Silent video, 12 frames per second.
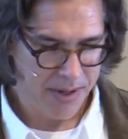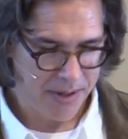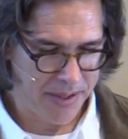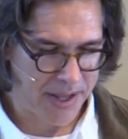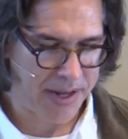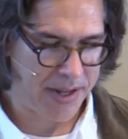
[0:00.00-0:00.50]

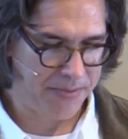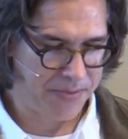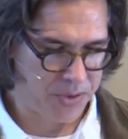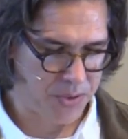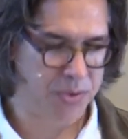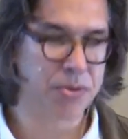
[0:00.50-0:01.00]
That if
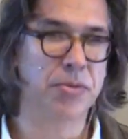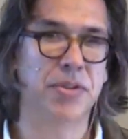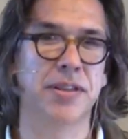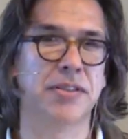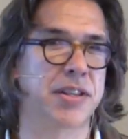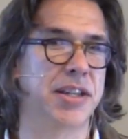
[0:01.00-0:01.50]
truth
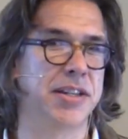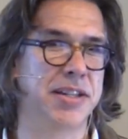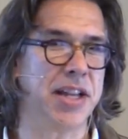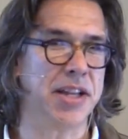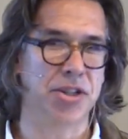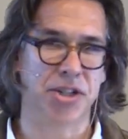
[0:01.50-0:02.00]
is
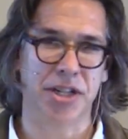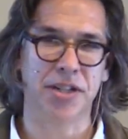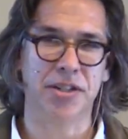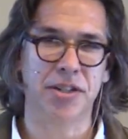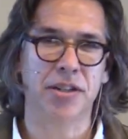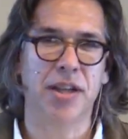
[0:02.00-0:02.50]

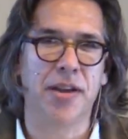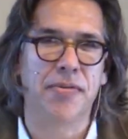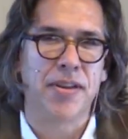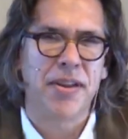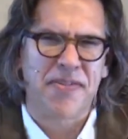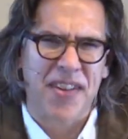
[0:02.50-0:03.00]
contingent,
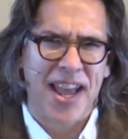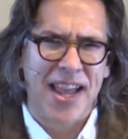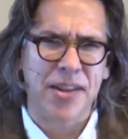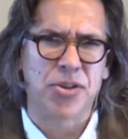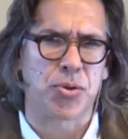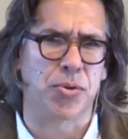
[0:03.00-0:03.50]
if, if
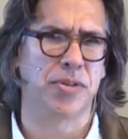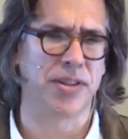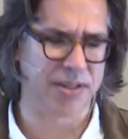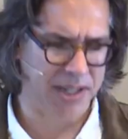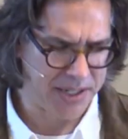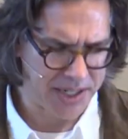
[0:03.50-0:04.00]
a truth
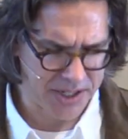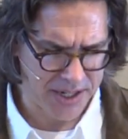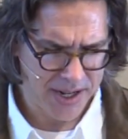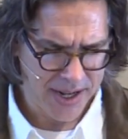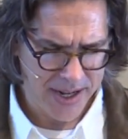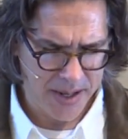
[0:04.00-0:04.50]
is contingent,